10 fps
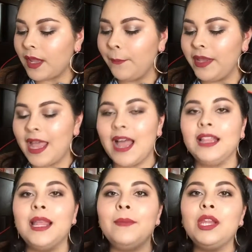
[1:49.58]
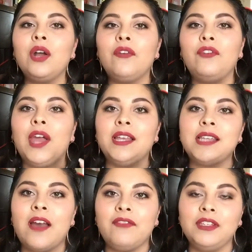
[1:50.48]
But yeah, let me know if you guys
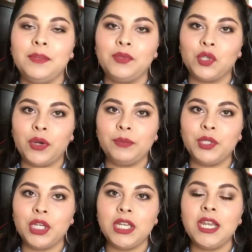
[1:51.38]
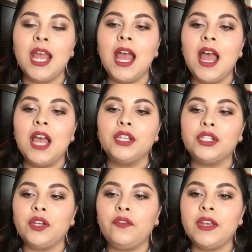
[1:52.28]
have the subscription
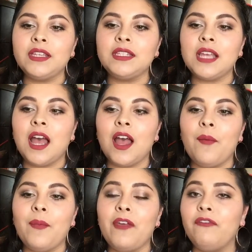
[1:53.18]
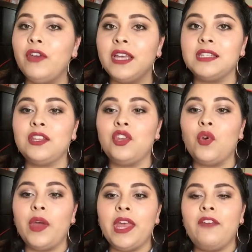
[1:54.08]
service, if you guys
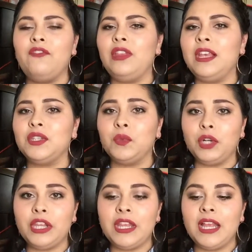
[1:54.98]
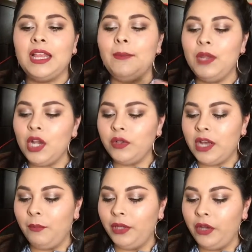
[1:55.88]
enjoy it, if you think it's worth it. Let me know
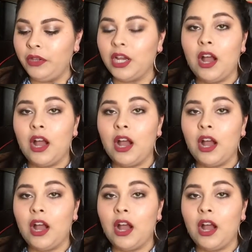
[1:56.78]
down below in the